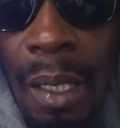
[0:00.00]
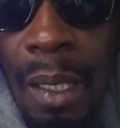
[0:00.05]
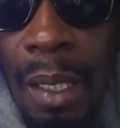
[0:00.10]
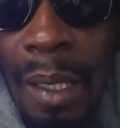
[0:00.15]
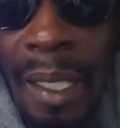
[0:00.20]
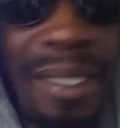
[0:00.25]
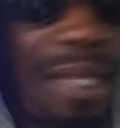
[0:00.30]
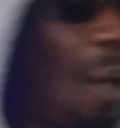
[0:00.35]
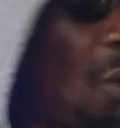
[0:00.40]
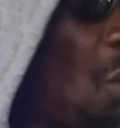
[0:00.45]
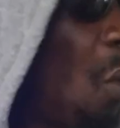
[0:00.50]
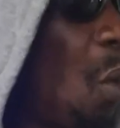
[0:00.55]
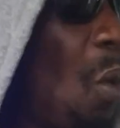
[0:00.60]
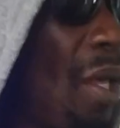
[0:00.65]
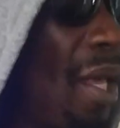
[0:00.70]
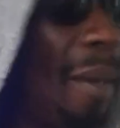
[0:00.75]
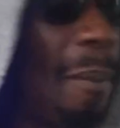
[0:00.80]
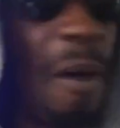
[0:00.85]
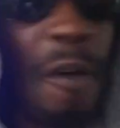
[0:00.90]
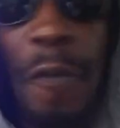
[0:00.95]
That a
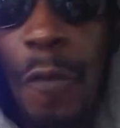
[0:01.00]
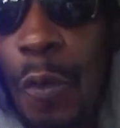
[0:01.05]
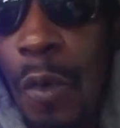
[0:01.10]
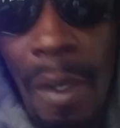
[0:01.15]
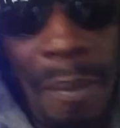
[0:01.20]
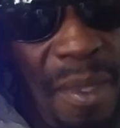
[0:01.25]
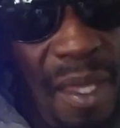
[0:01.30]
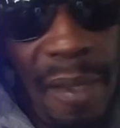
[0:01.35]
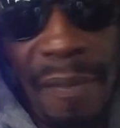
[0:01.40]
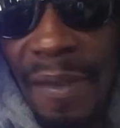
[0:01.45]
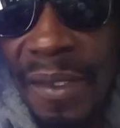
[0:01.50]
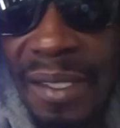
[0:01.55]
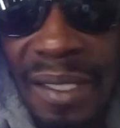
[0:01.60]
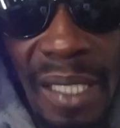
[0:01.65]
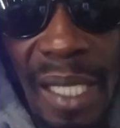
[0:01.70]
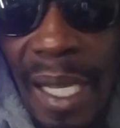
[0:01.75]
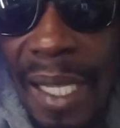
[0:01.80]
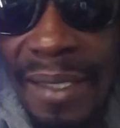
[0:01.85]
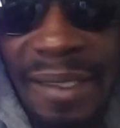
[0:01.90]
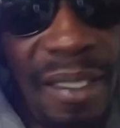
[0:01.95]
way before me even
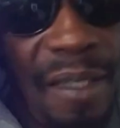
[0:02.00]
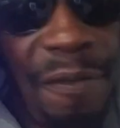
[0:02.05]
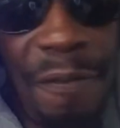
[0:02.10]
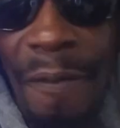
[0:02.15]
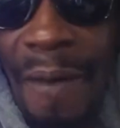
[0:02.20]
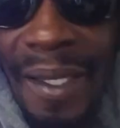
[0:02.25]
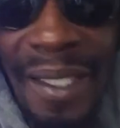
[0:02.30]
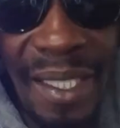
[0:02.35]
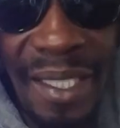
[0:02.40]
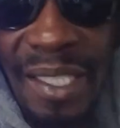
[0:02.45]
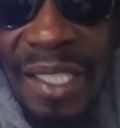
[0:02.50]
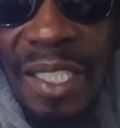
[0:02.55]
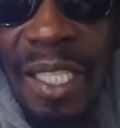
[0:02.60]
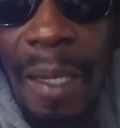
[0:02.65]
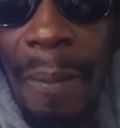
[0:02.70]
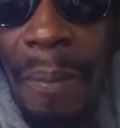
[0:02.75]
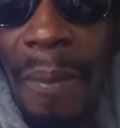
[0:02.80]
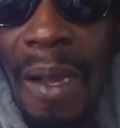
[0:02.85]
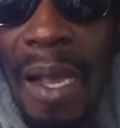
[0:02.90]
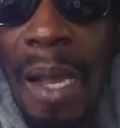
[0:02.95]
start say Faggy
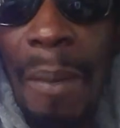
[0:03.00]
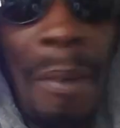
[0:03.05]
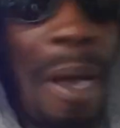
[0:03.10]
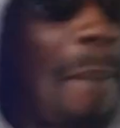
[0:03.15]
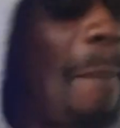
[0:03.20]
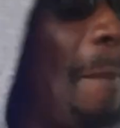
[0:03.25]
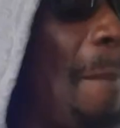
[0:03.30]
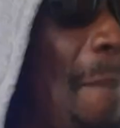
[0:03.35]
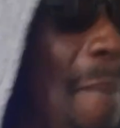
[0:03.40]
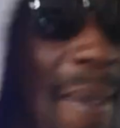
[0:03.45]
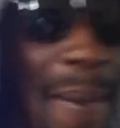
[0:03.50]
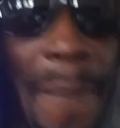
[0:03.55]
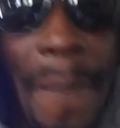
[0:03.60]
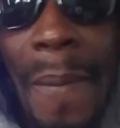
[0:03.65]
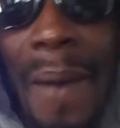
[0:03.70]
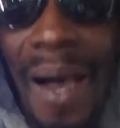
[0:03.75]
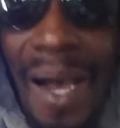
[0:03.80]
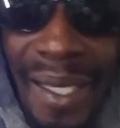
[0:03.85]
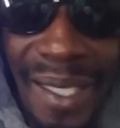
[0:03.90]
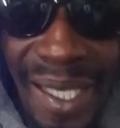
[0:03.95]
Shop or man.
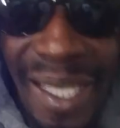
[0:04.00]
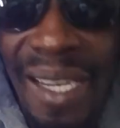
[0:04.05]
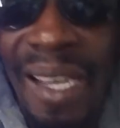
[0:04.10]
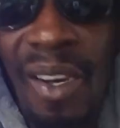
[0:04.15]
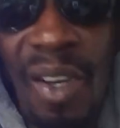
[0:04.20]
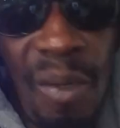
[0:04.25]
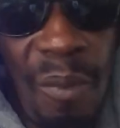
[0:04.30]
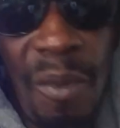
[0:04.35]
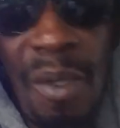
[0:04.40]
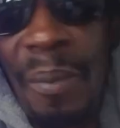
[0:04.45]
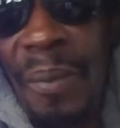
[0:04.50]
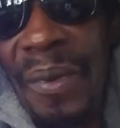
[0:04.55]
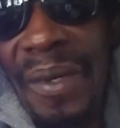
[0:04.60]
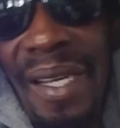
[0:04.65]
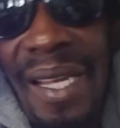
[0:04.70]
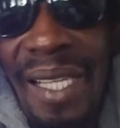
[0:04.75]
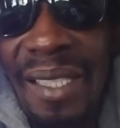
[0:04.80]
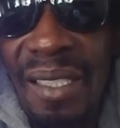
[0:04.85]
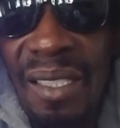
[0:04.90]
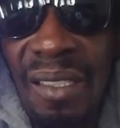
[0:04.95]
Remember a killer come up with
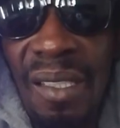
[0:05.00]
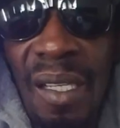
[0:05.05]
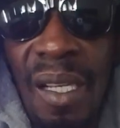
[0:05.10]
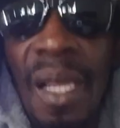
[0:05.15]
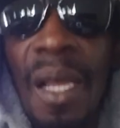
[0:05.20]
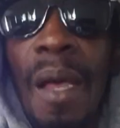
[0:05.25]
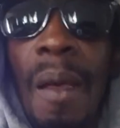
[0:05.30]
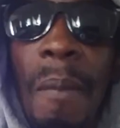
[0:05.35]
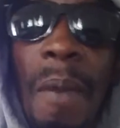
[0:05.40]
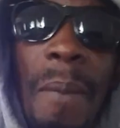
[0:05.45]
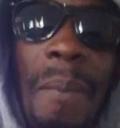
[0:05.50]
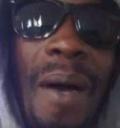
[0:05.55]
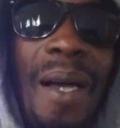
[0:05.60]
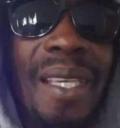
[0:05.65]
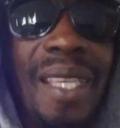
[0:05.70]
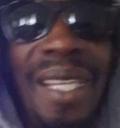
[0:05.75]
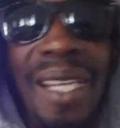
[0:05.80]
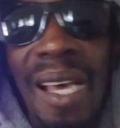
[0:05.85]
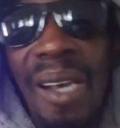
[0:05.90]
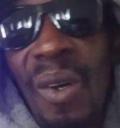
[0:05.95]
that, you know. Remember a
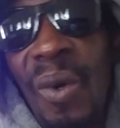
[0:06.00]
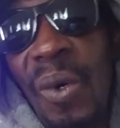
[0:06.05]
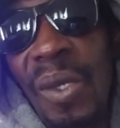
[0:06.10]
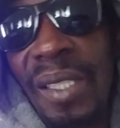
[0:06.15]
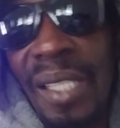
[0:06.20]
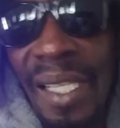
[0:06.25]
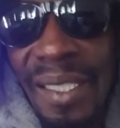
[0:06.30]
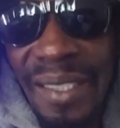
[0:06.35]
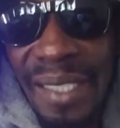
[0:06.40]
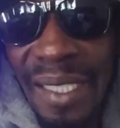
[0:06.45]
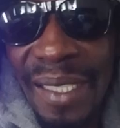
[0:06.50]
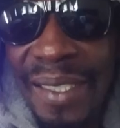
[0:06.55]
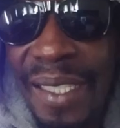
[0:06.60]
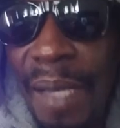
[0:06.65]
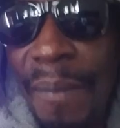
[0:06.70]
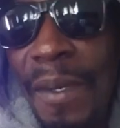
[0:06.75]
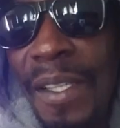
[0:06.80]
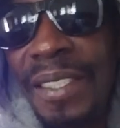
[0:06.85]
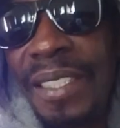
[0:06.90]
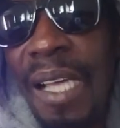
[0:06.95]
killer go to St.
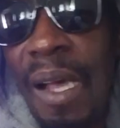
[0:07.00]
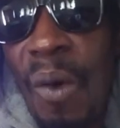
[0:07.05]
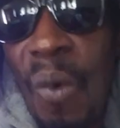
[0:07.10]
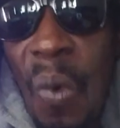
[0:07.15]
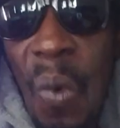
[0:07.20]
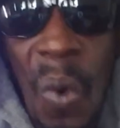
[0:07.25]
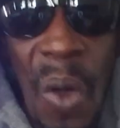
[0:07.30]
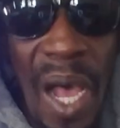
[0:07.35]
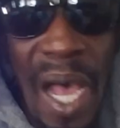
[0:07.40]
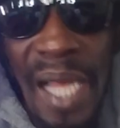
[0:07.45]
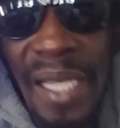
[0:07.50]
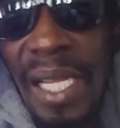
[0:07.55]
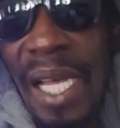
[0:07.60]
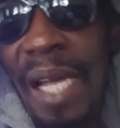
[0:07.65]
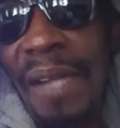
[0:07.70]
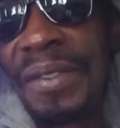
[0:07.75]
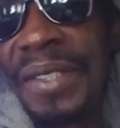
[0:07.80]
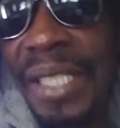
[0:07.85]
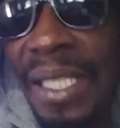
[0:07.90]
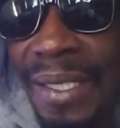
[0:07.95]
Thomas and one
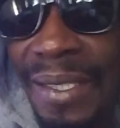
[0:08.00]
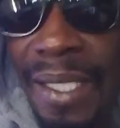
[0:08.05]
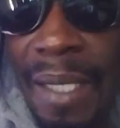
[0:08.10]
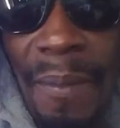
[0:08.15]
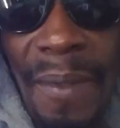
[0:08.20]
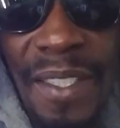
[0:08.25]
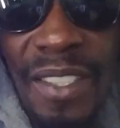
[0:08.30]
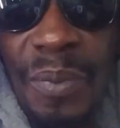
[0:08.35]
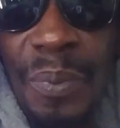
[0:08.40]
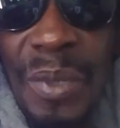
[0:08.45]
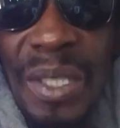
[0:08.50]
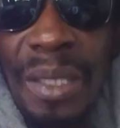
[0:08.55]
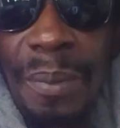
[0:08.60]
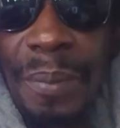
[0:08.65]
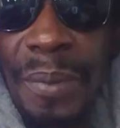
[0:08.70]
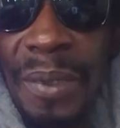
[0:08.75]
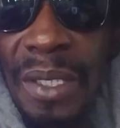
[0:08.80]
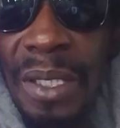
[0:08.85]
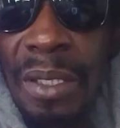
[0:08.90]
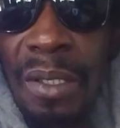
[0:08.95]
of St. Thomas
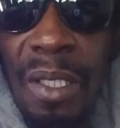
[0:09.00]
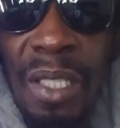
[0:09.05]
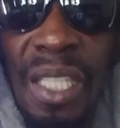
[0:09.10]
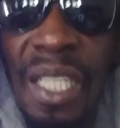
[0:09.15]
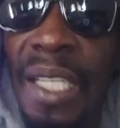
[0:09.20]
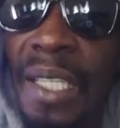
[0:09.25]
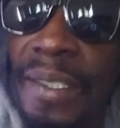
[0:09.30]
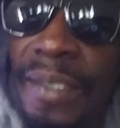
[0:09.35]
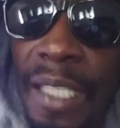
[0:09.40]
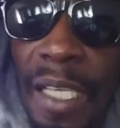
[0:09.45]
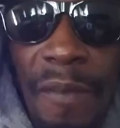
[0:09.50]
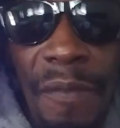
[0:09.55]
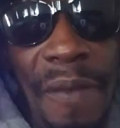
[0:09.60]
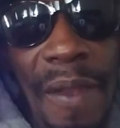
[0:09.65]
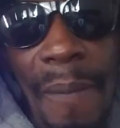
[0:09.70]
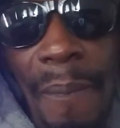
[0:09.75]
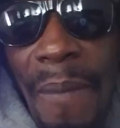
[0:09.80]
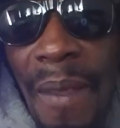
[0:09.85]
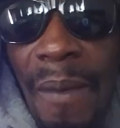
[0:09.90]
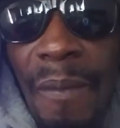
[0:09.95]
people, you know. Say if the
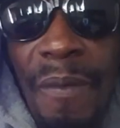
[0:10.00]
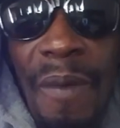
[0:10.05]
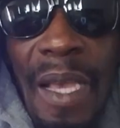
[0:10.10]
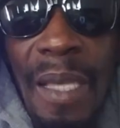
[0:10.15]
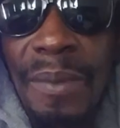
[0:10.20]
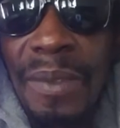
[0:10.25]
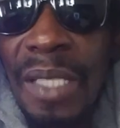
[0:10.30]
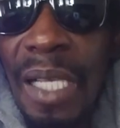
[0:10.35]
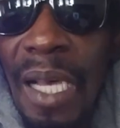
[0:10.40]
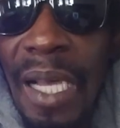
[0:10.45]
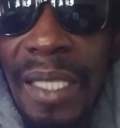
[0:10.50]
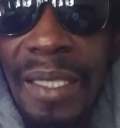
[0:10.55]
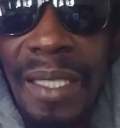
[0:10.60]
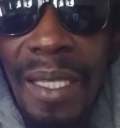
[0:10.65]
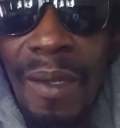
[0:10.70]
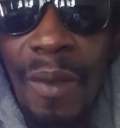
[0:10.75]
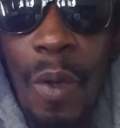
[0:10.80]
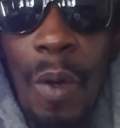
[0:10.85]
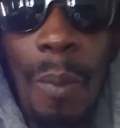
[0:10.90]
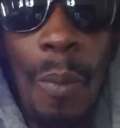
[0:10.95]
Vybz
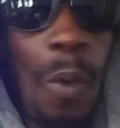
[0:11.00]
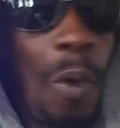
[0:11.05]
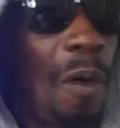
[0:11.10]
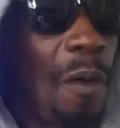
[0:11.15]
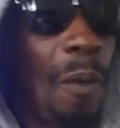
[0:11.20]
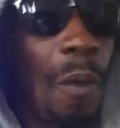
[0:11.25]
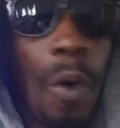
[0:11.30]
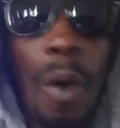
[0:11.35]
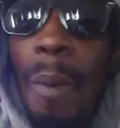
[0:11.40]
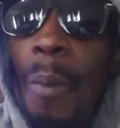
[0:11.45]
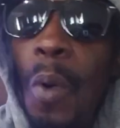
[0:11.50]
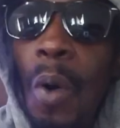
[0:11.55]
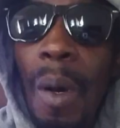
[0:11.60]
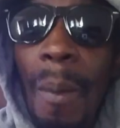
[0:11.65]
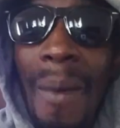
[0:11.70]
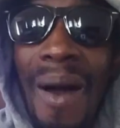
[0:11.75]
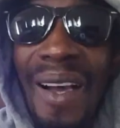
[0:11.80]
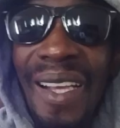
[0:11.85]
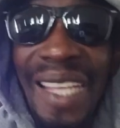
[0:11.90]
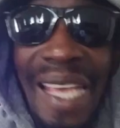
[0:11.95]
Kartel come
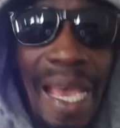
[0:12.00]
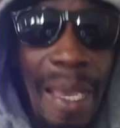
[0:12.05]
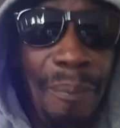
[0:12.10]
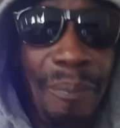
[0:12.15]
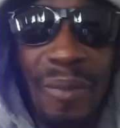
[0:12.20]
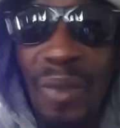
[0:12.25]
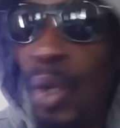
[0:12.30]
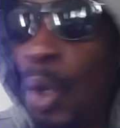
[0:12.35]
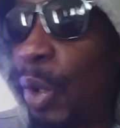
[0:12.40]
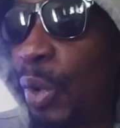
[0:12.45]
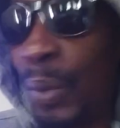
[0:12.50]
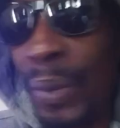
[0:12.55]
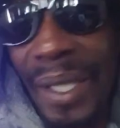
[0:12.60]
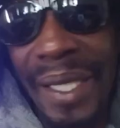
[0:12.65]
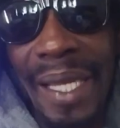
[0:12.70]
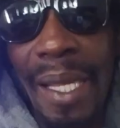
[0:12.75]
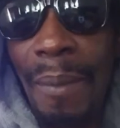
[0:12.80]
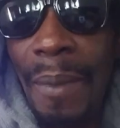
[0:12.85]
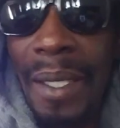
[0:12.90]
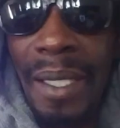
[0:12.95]
out back here, I'm done with
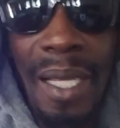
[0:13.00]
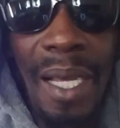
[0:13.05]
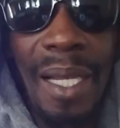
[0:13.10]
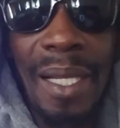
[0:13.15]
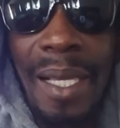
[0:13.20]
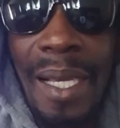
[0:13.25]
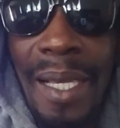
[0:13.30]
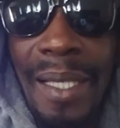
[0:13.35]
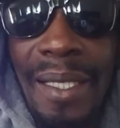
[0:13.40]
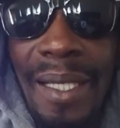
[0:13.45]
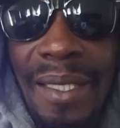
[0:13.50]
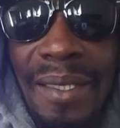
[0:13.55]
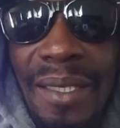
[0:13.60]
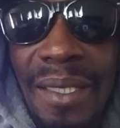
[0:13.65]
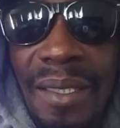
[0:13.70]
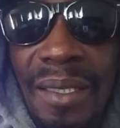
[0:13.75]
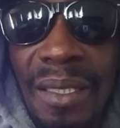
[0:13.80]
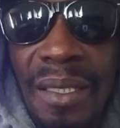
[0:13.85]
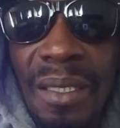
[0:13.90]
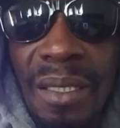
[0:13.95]
them and all kind of
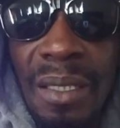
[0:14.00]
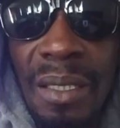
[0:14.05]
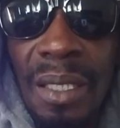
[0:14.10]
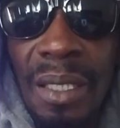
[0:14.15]
shit, you know.